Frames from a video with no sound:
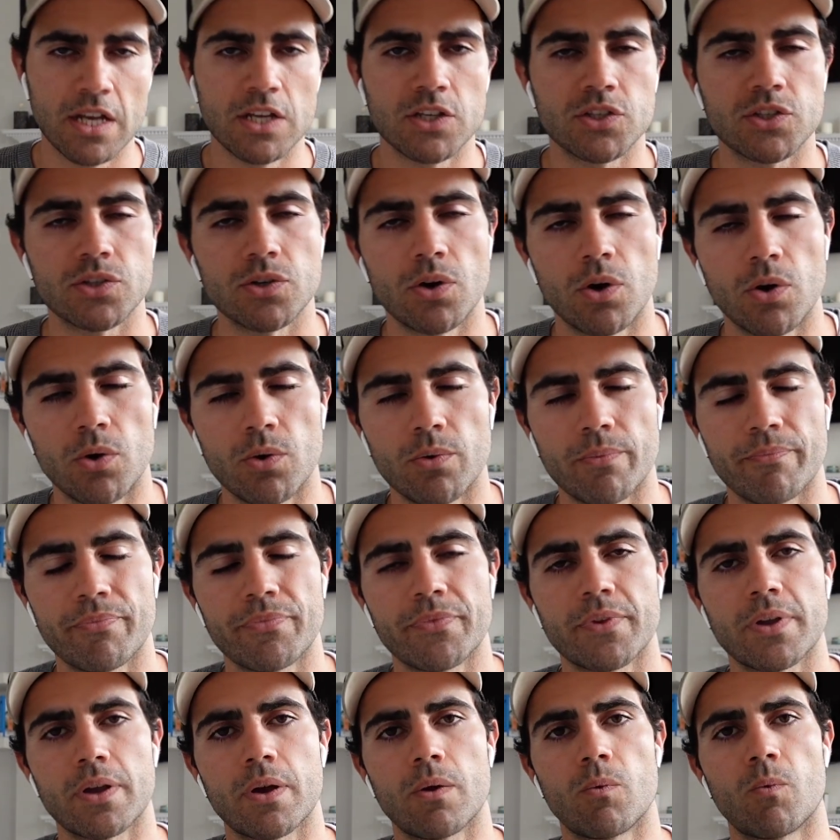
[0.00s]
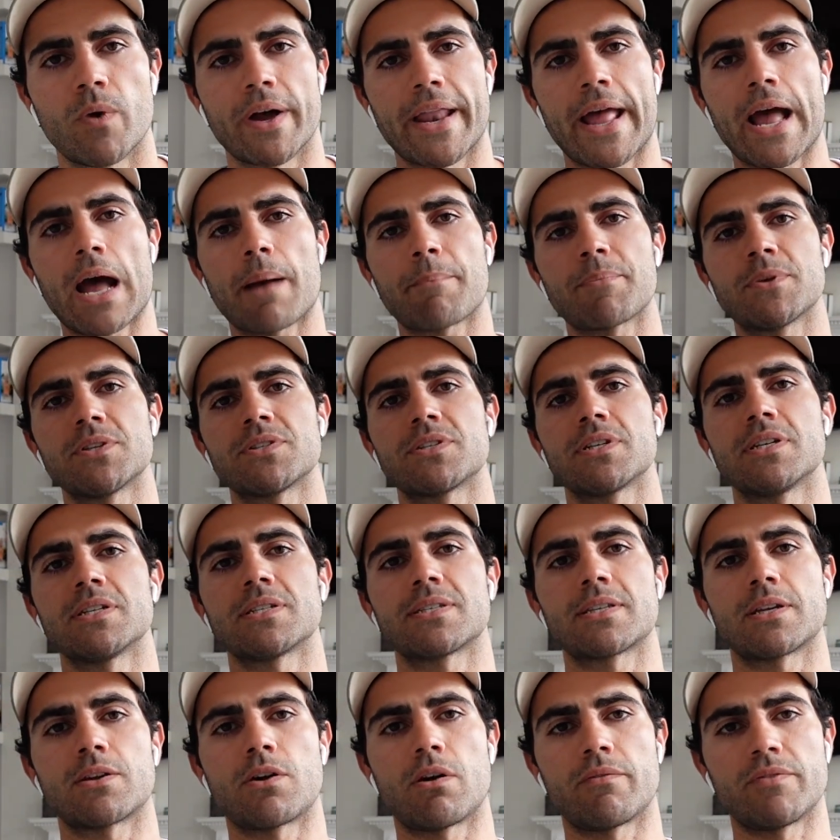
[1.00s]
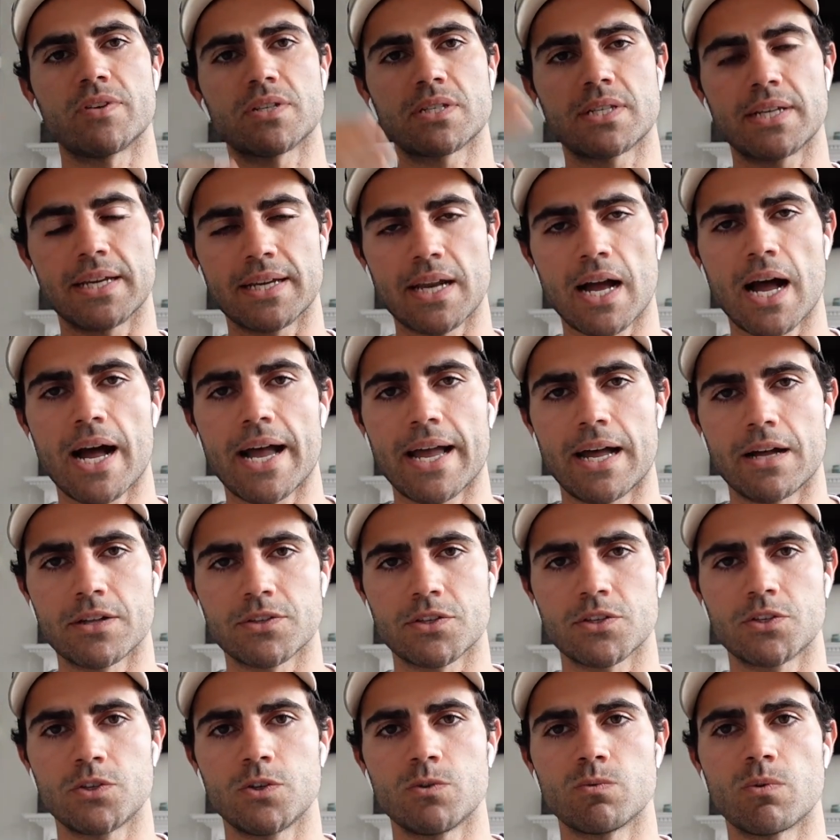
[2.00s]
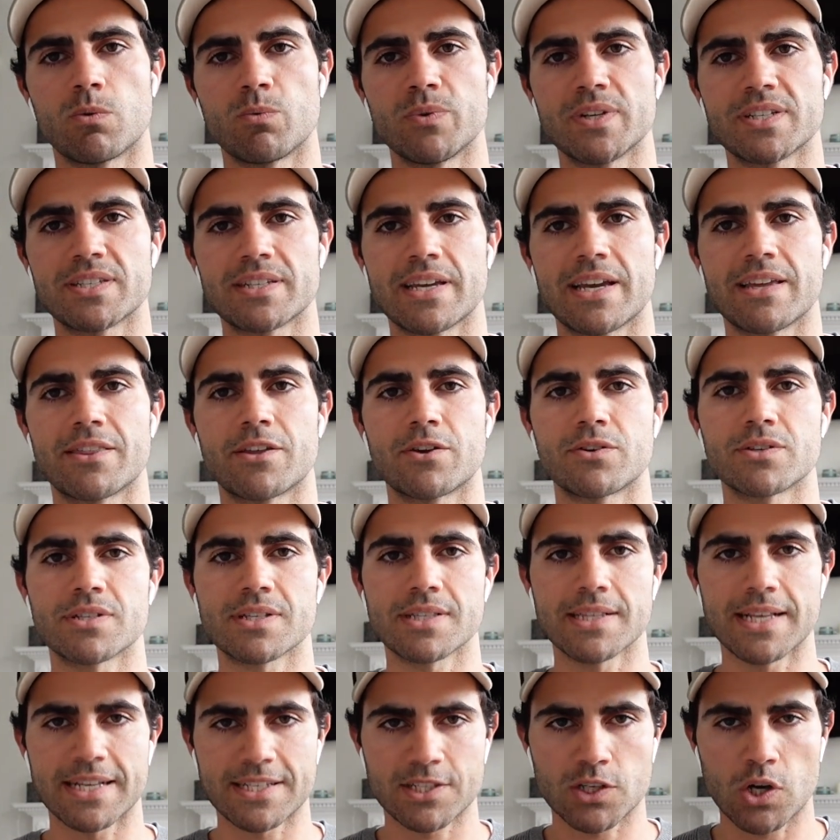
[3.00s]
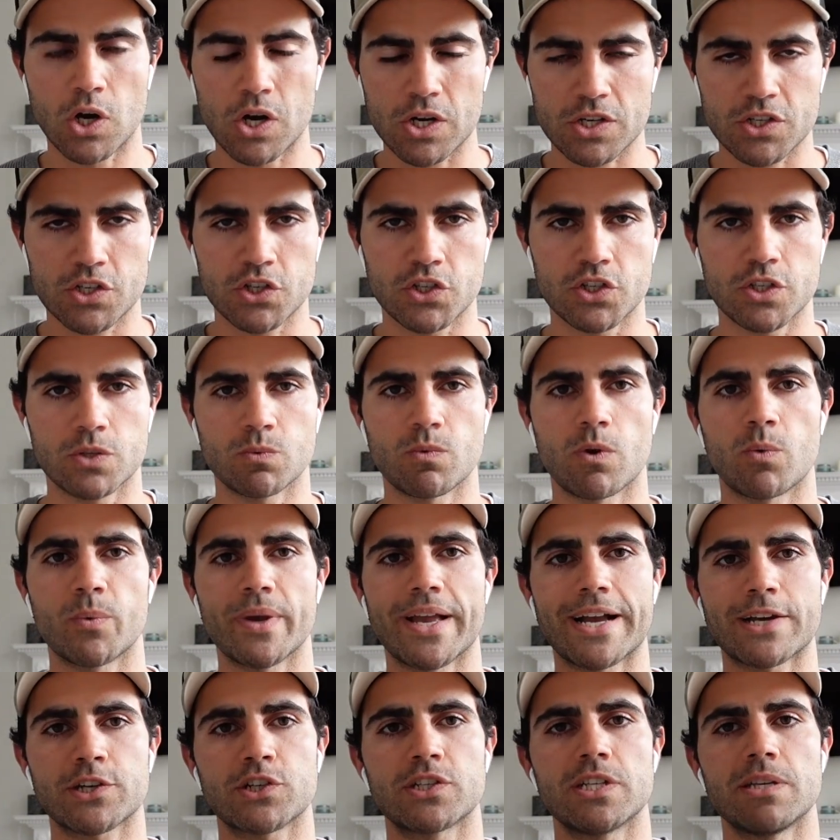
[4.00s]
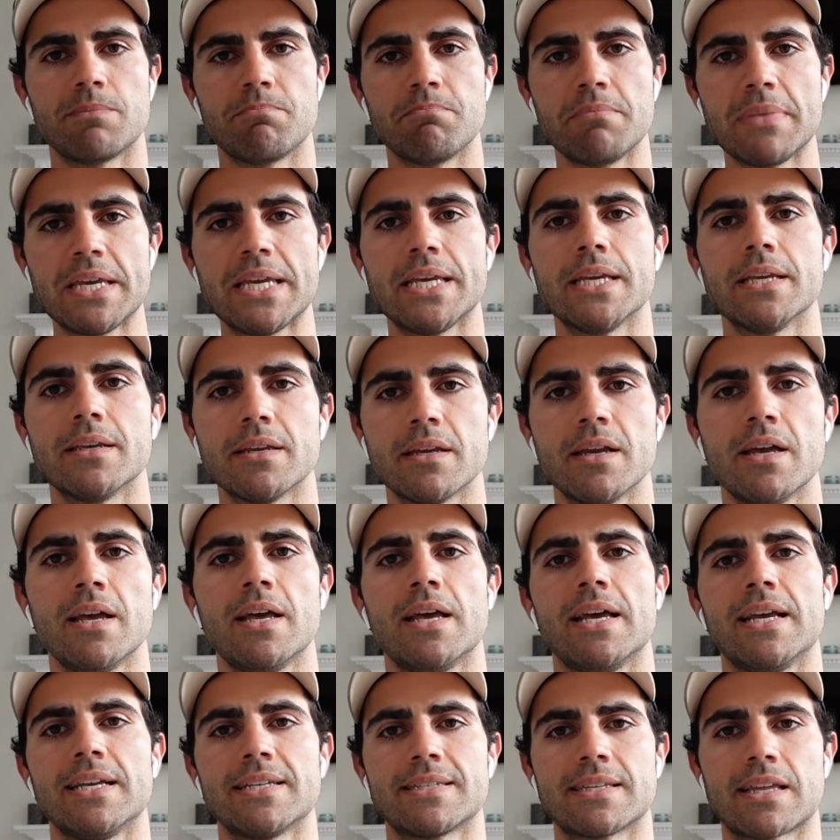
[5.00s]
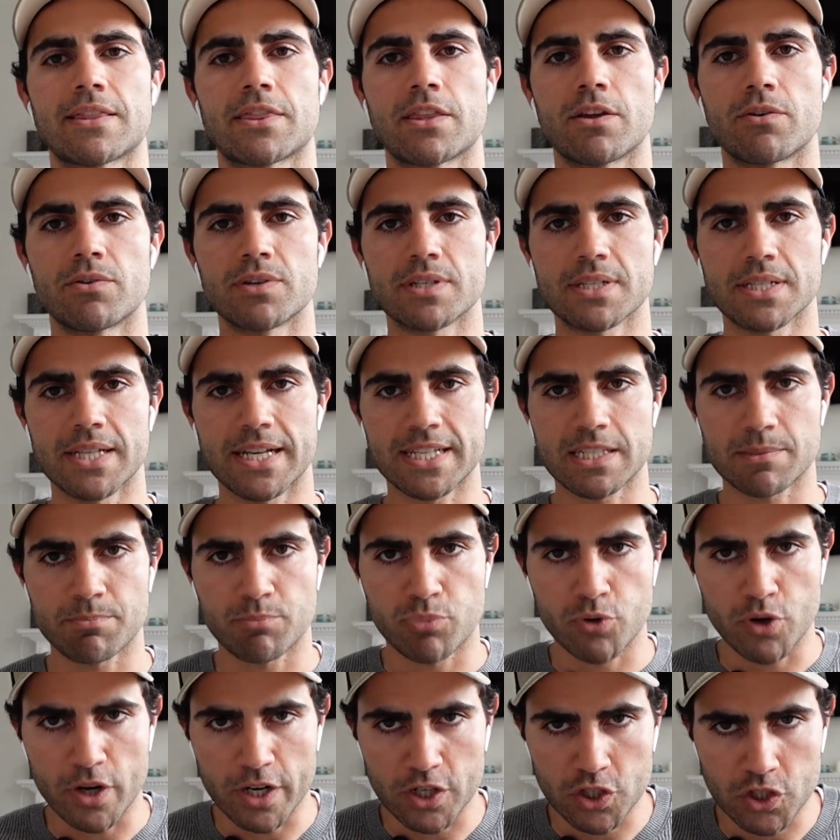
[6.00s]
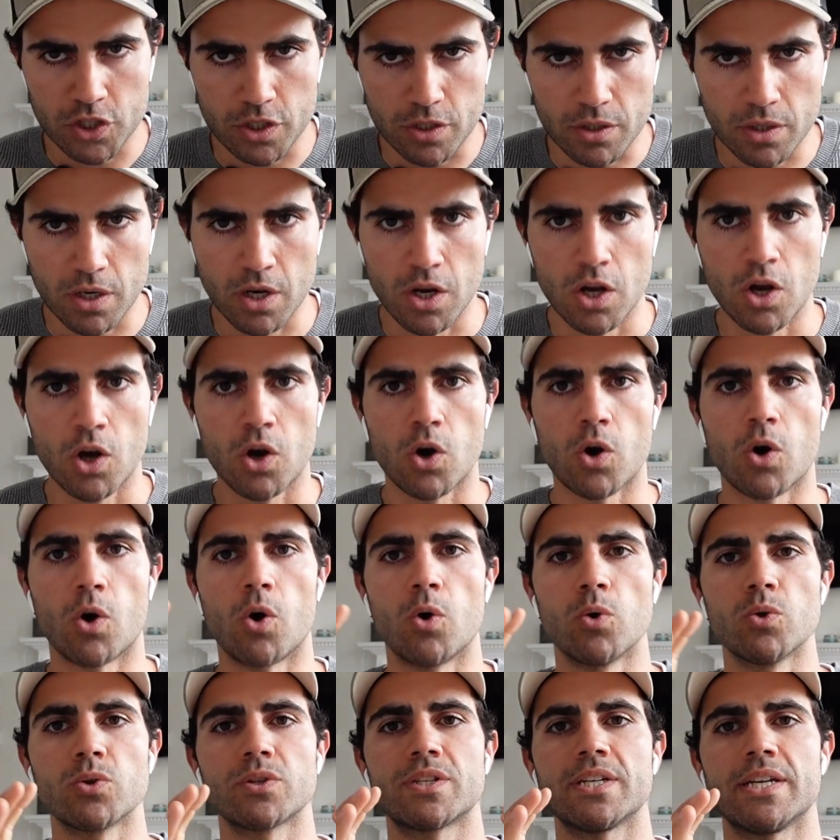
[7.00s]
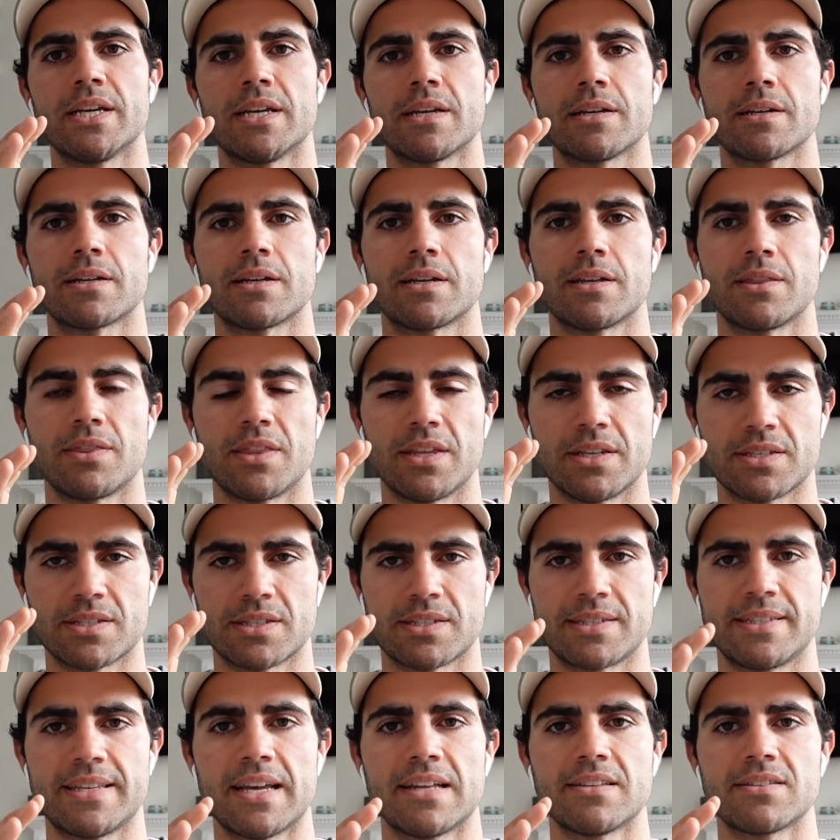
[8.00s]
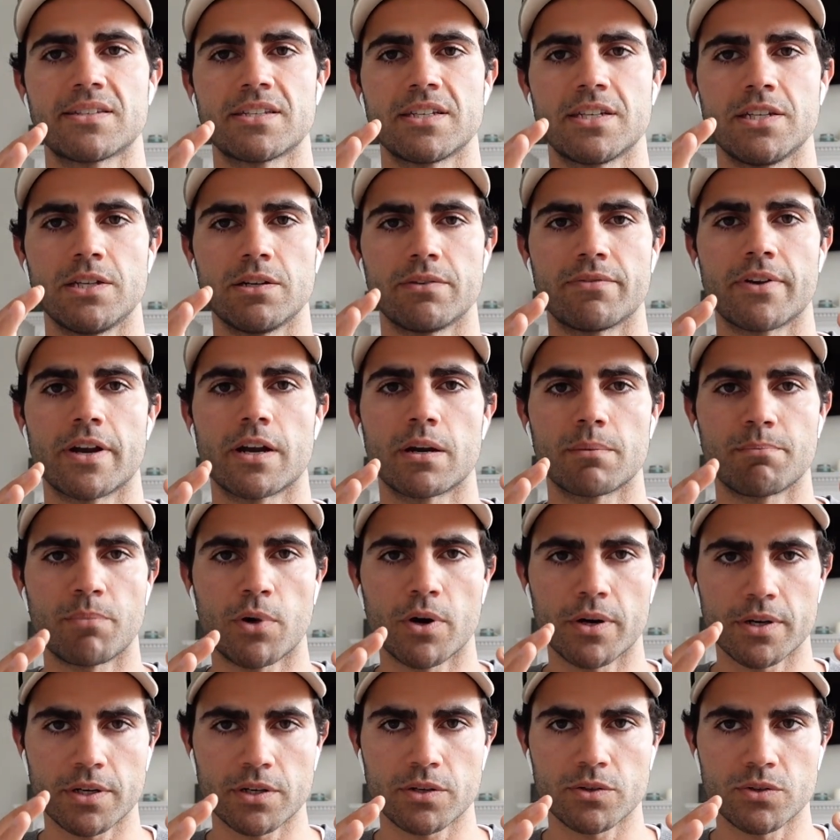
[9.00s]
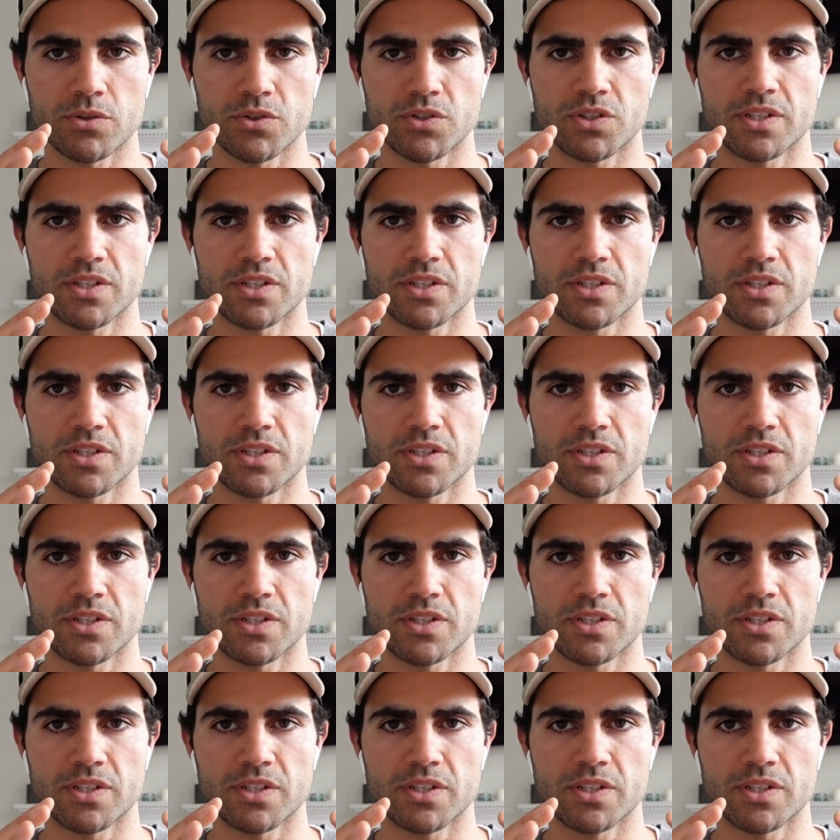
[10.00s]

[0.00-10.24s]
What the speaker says: So what happens is that obviously at high altitude, when we say there's less oxygen, what we actually mean is that there is less pressure holding this density of air particles